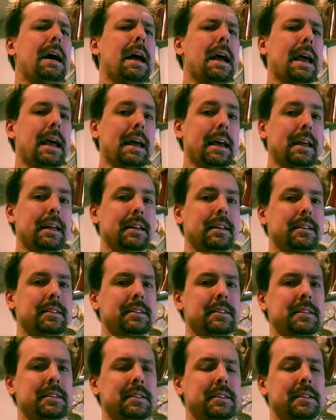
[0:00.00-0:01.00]

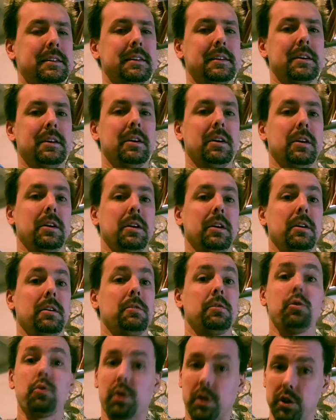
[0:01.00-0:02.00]
And
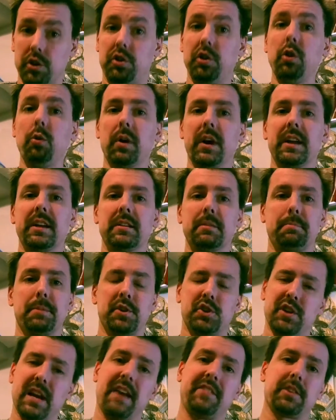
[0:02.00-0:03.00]
you can do it,
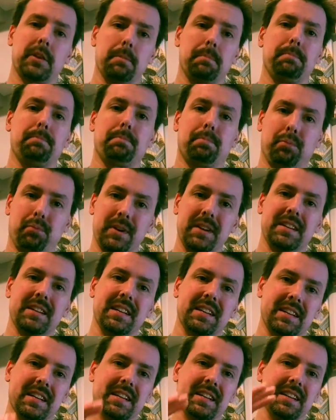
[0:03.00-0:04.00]
but you have to print
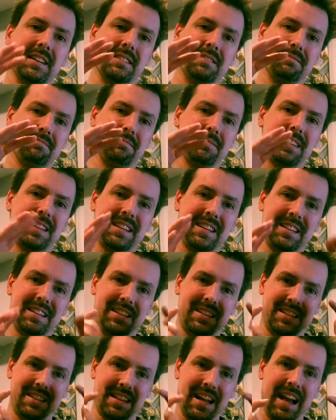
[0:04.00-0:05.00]
it in
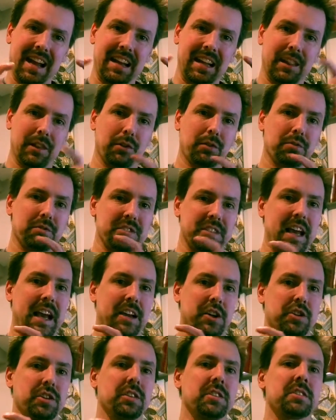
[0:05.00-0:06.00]
tiny little
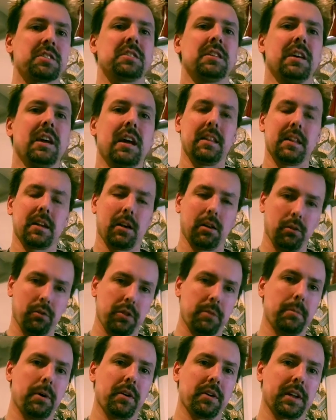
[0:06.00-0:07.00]
sections and then glue
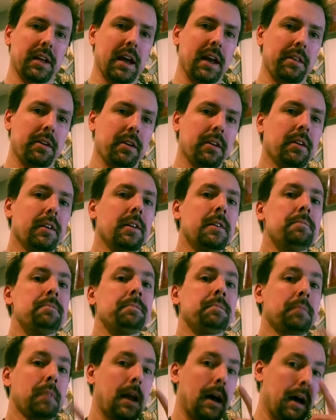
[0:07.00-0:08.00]
them all together.
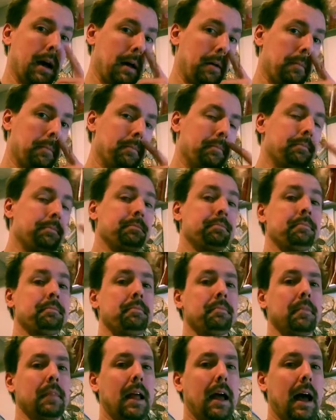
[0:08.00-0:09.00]

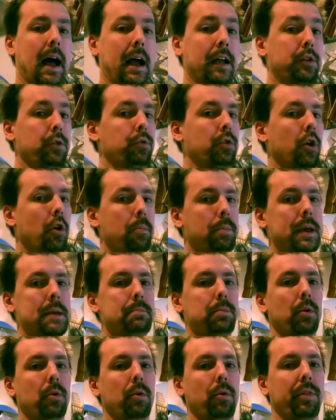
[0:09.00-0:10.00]
I do know
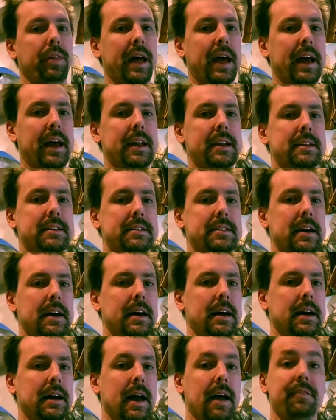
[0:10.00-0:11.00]
people that
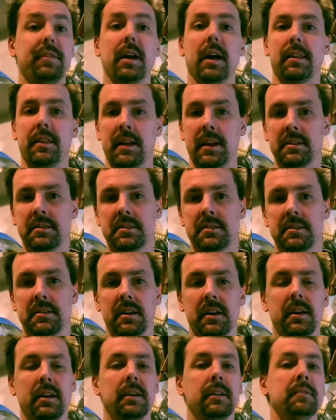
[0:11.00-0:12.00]
have done this,
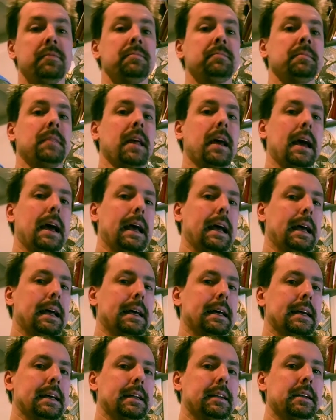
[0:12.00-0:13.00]

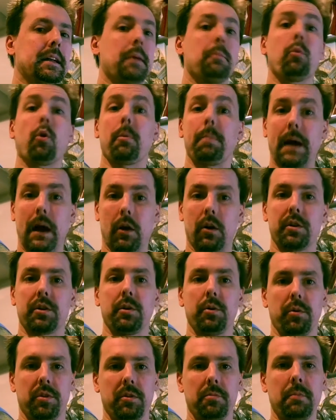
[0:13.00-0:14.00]
and more power
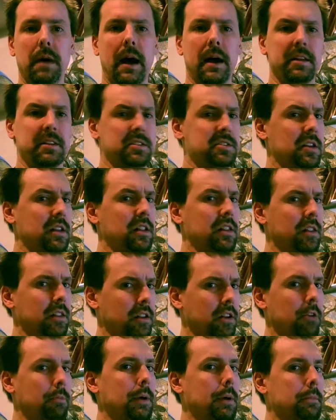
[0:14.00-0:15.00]
to them. It's a
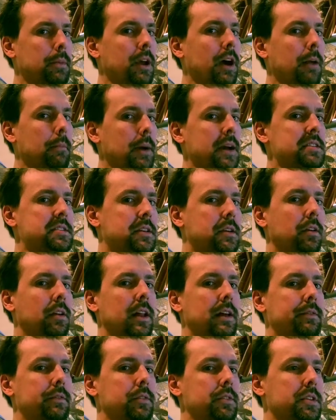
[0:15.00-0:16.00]
little bit beyond my skill
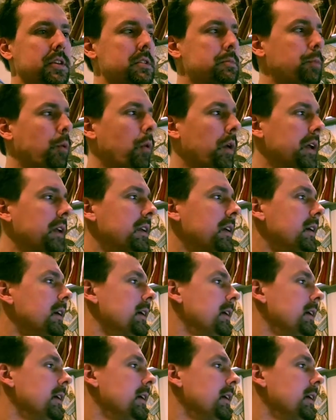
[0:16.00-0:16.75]
level at this point.